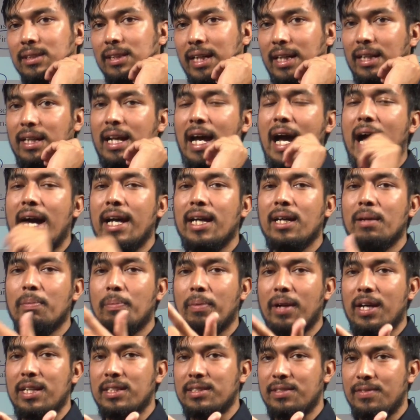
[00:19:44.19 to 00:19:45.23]
at a higher
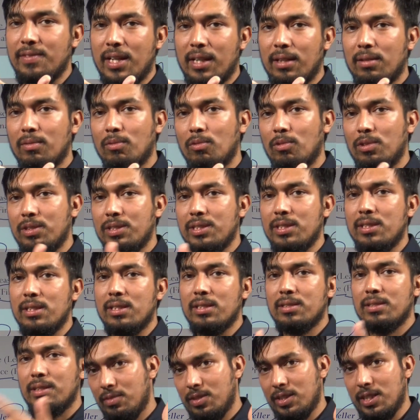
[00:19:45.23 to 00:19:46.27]
price than
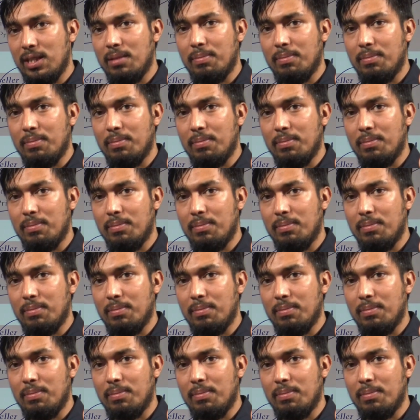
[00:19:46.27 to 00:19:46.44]
original sale